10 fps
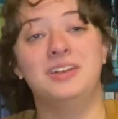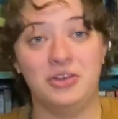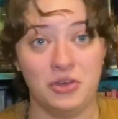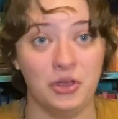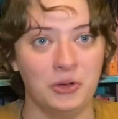
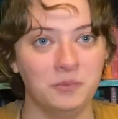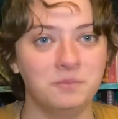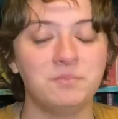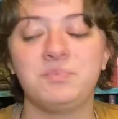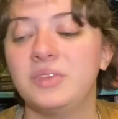No.
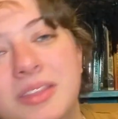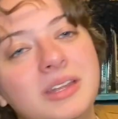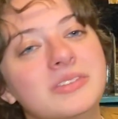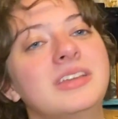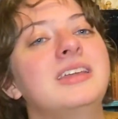But then
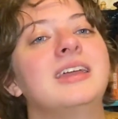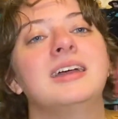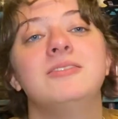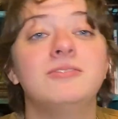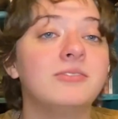I was like,
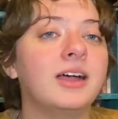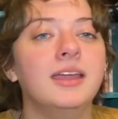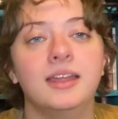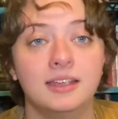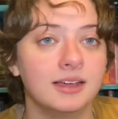God,
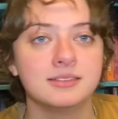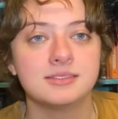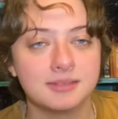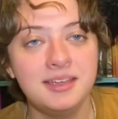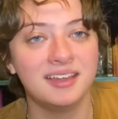fine, I guess.